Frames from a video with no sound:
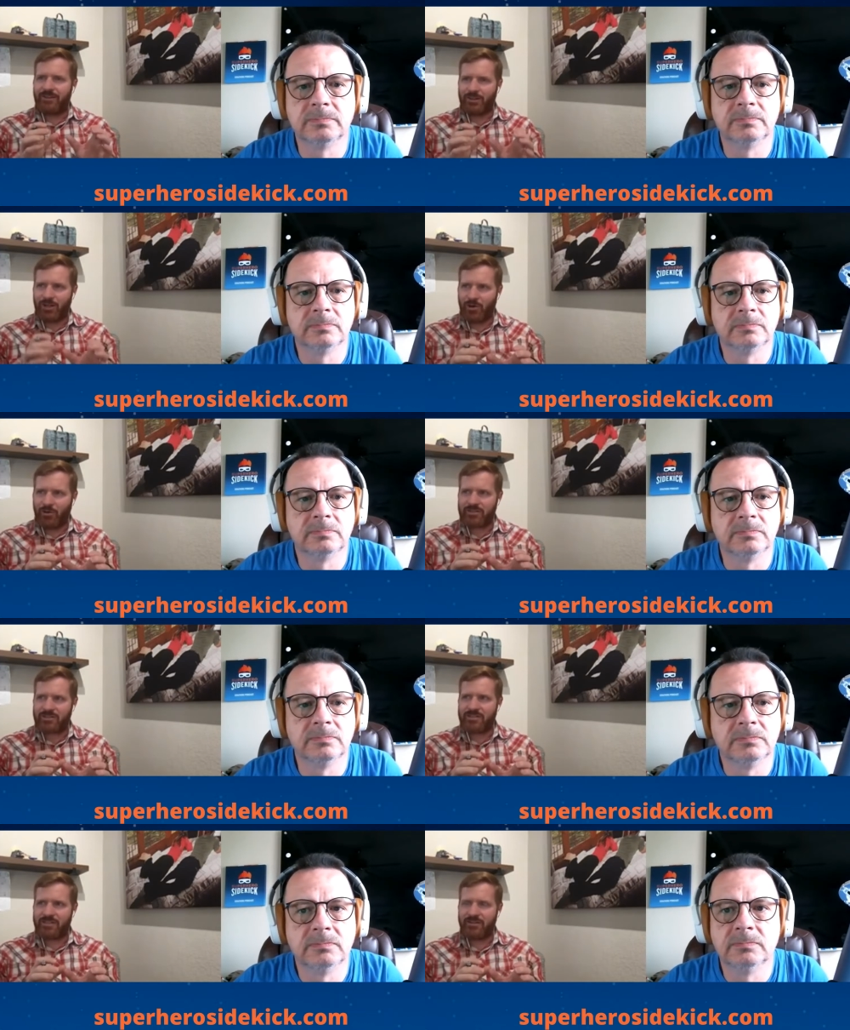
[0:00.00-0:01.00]

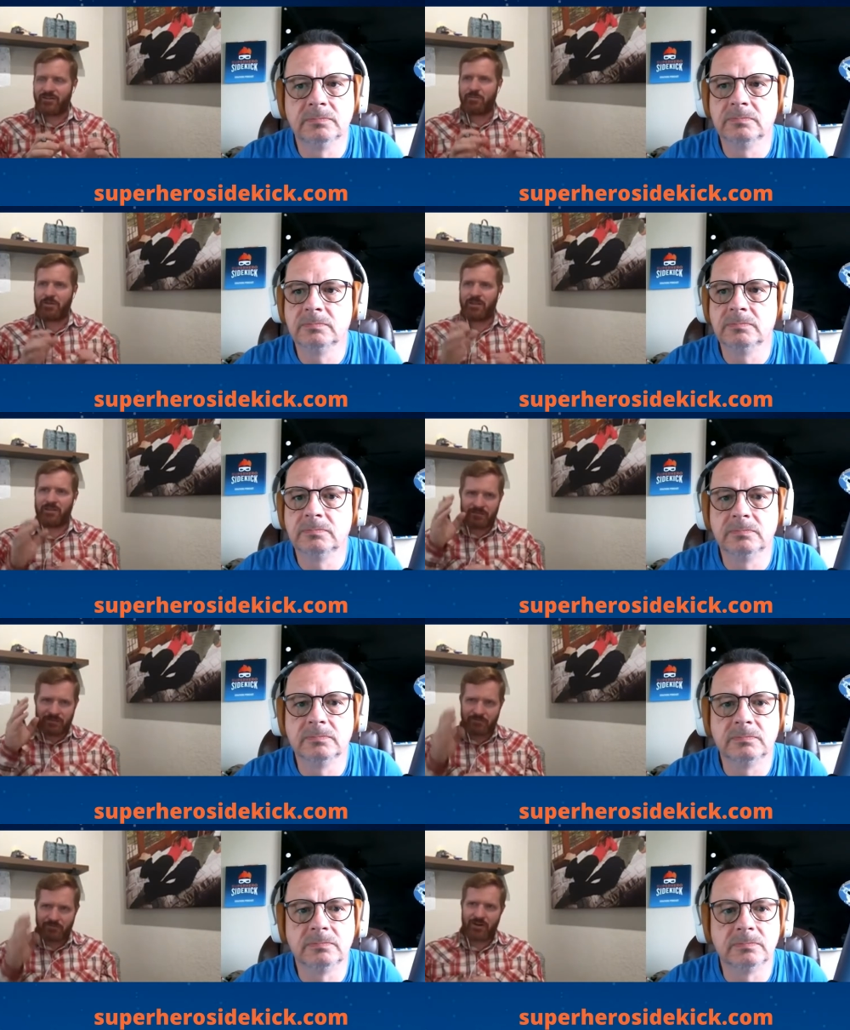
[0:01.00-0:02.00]
Speaker 1: lowest tier to be
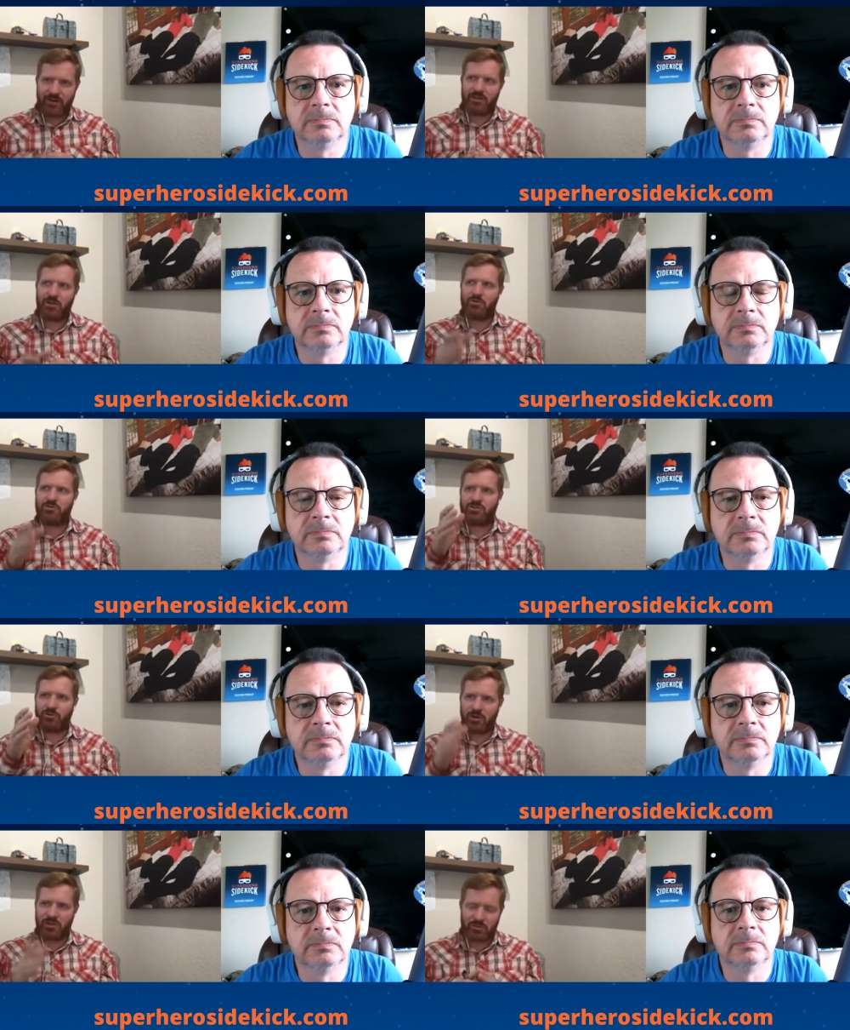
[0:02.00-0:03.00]
very close to
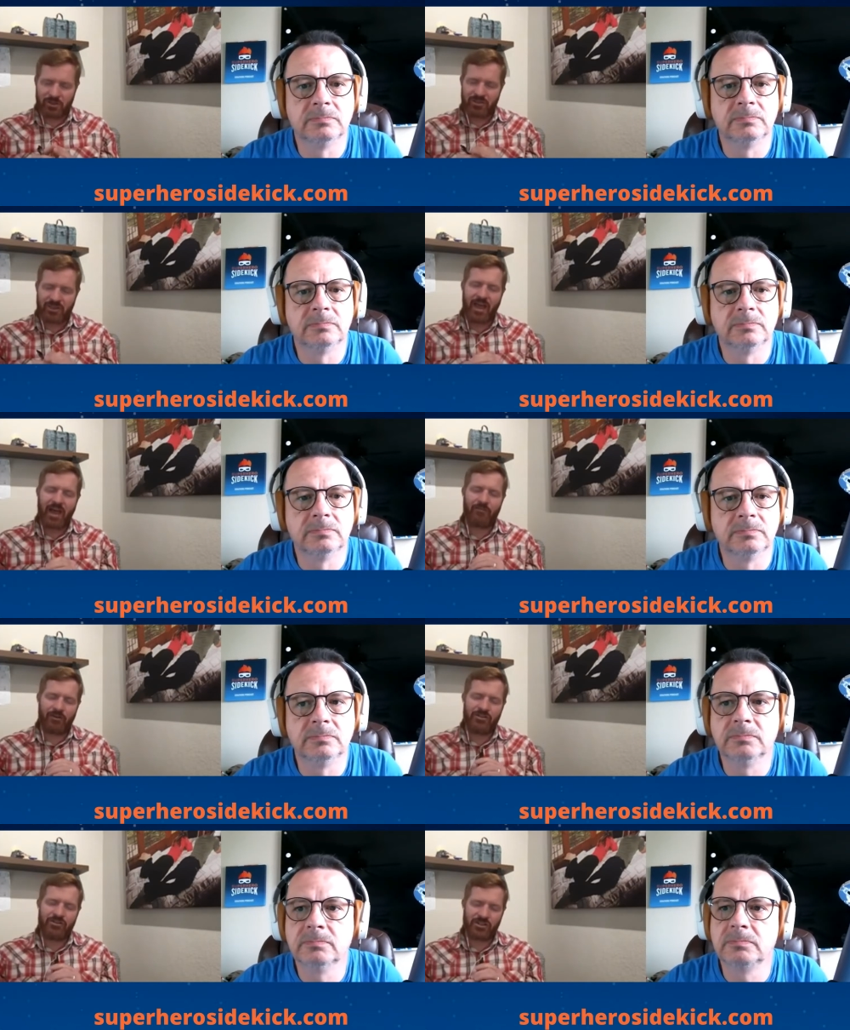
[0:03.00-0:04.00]
what you think the
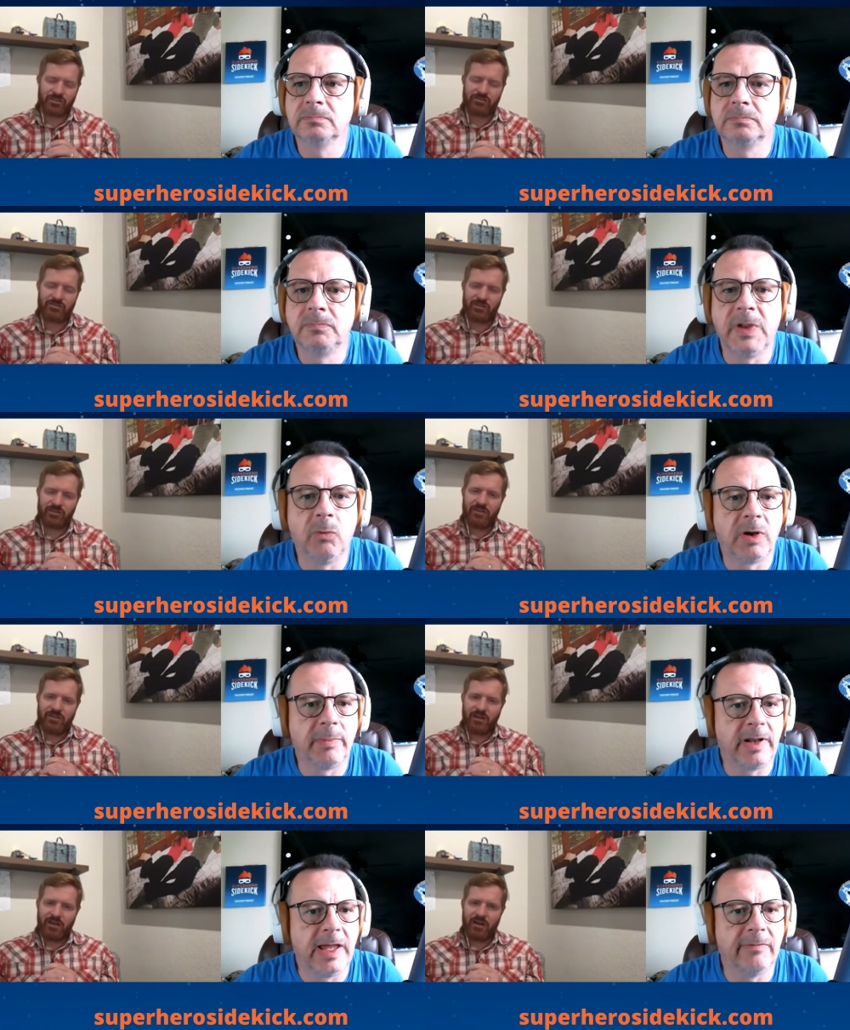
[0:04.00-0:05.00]
average is. Now,
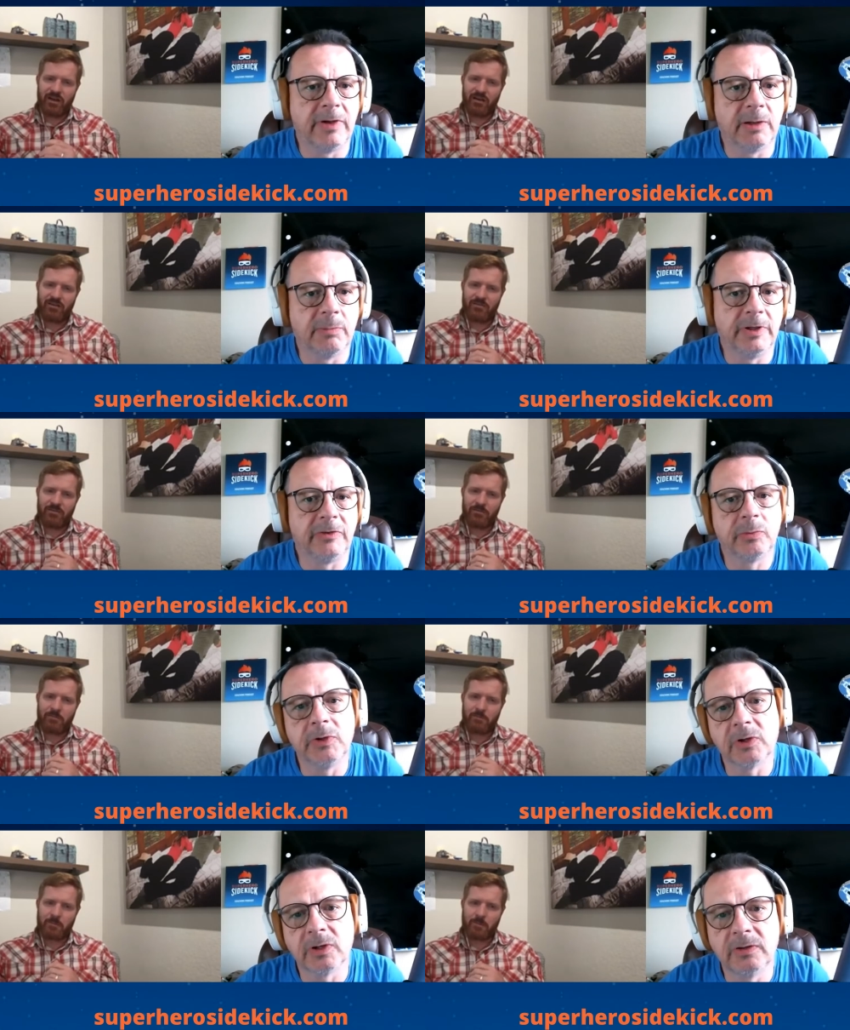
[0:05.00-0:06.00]
Speaker 2: what about um, having a
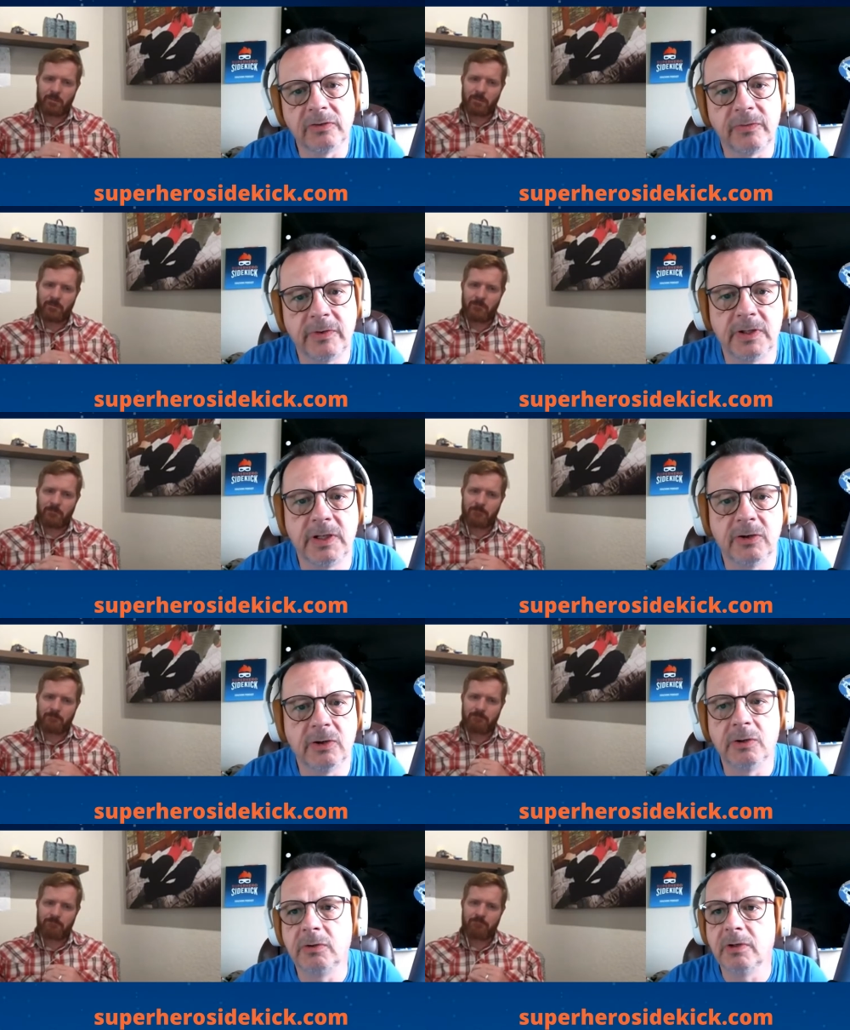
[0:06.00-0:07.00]
place where you can just fill in
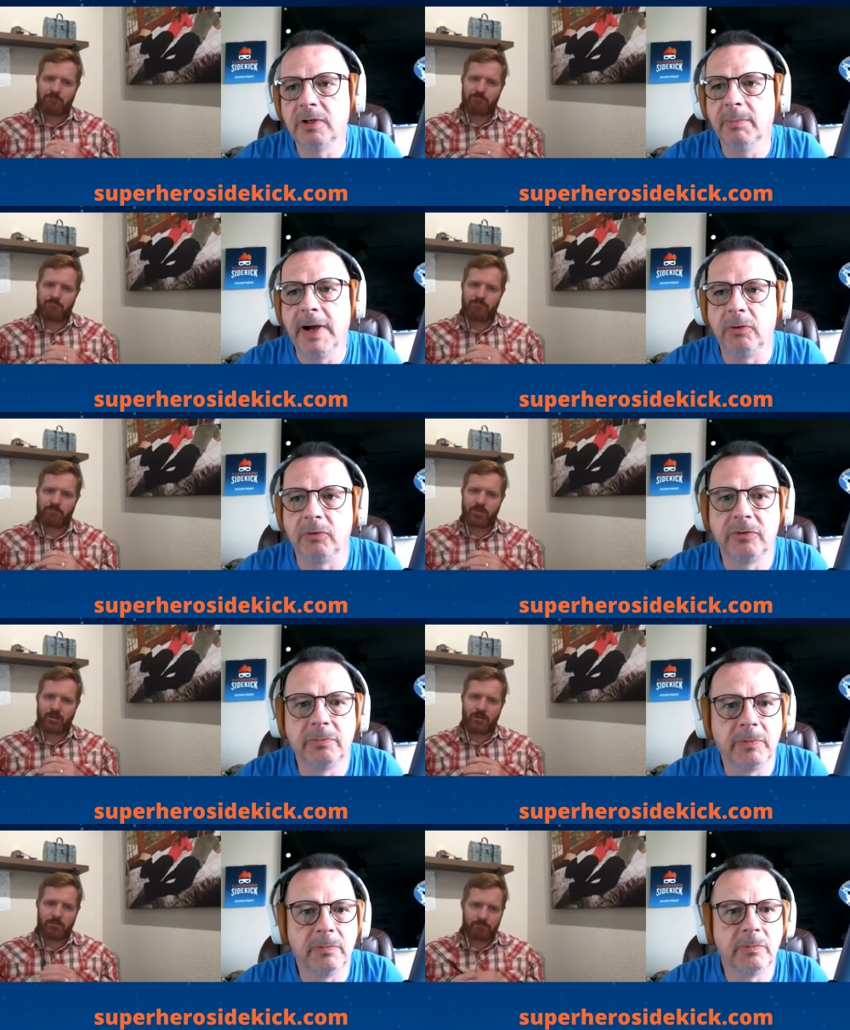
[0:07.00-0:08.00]
your own amount?
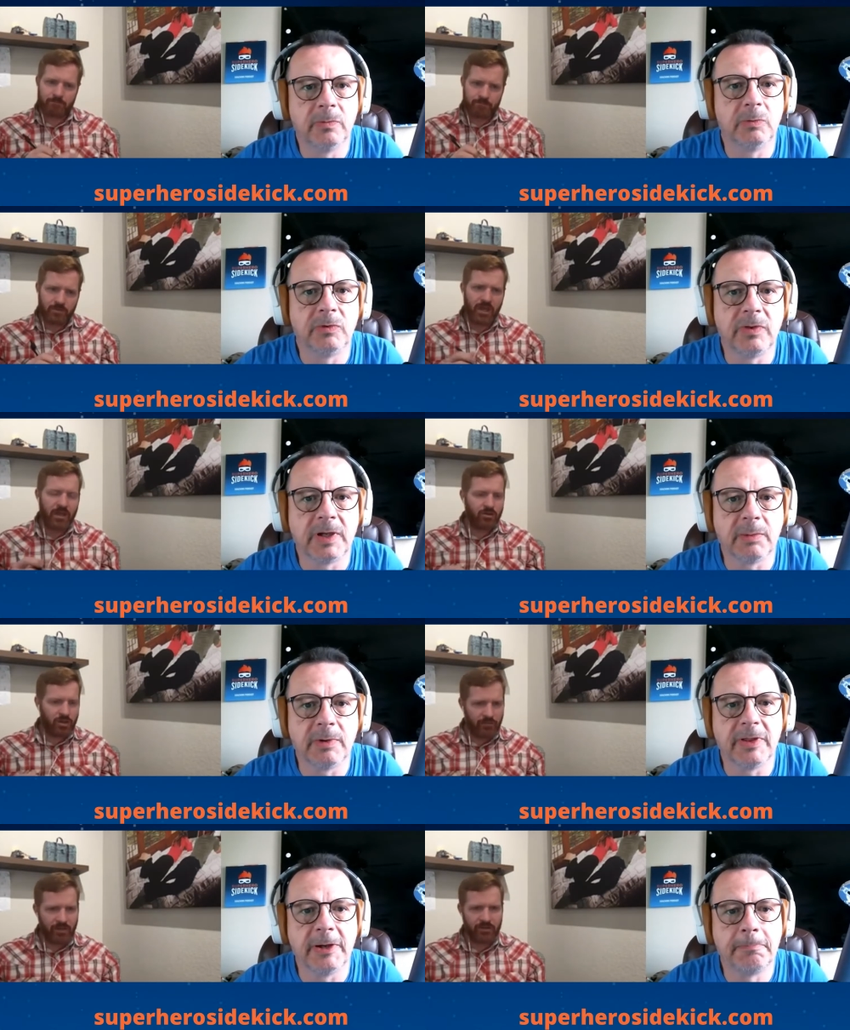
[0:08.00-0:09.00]
What would you yeah, think you
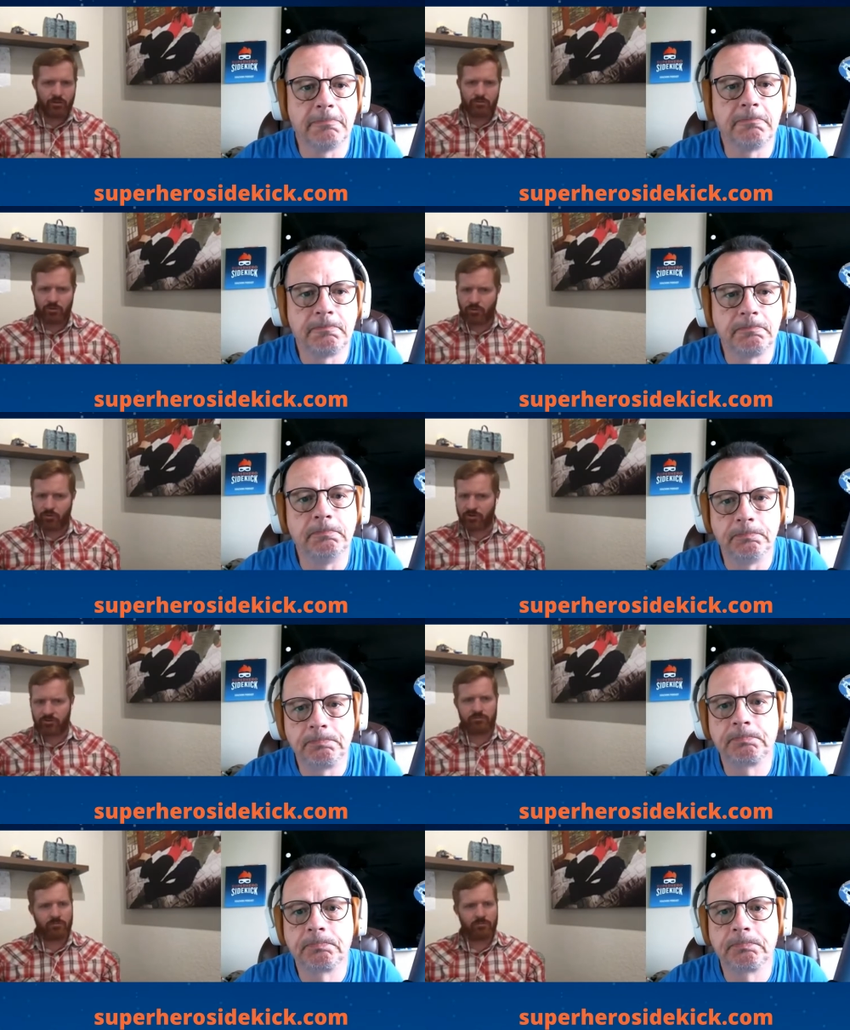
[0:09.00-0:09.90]
can about that, that too?
Speaker 1: Of course, mm-hmm.